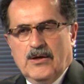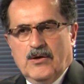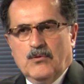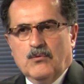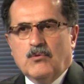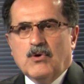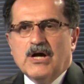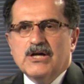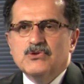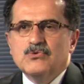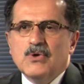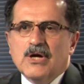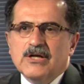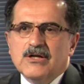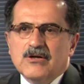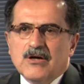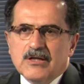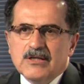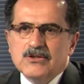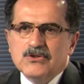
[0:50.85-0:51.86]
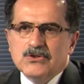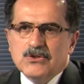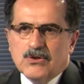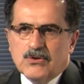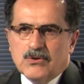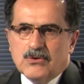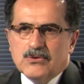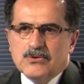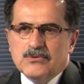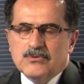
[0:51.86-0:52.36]
Why do I call it
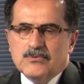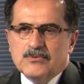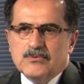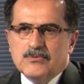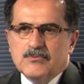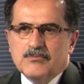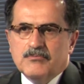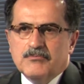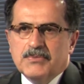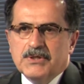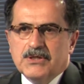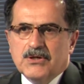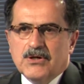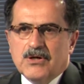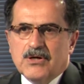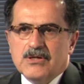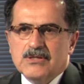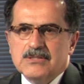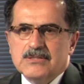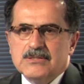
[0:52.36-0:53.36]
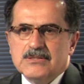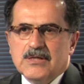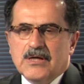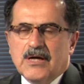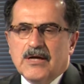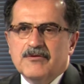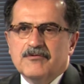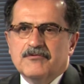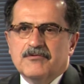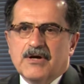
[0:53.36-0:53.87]
core? Because
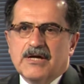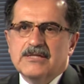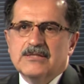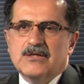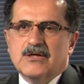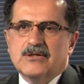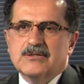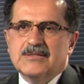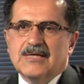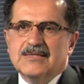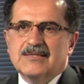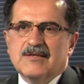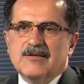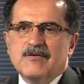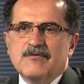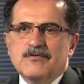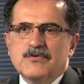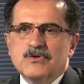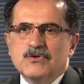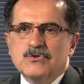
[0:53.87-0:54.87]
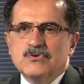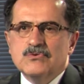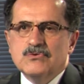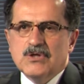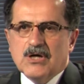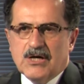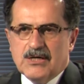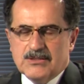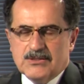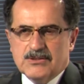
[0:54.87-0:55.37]
I find out that if you do
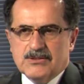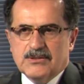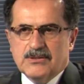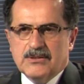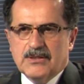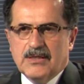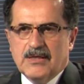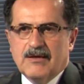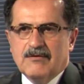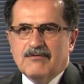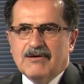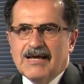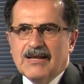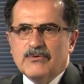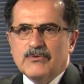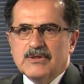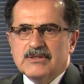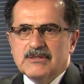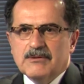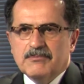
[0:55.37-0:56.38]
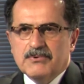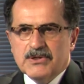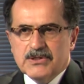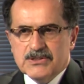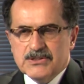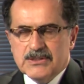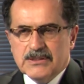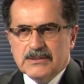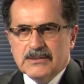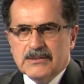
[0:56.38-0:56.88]
not evaluate the
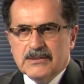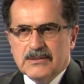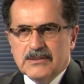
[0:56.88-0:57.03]
person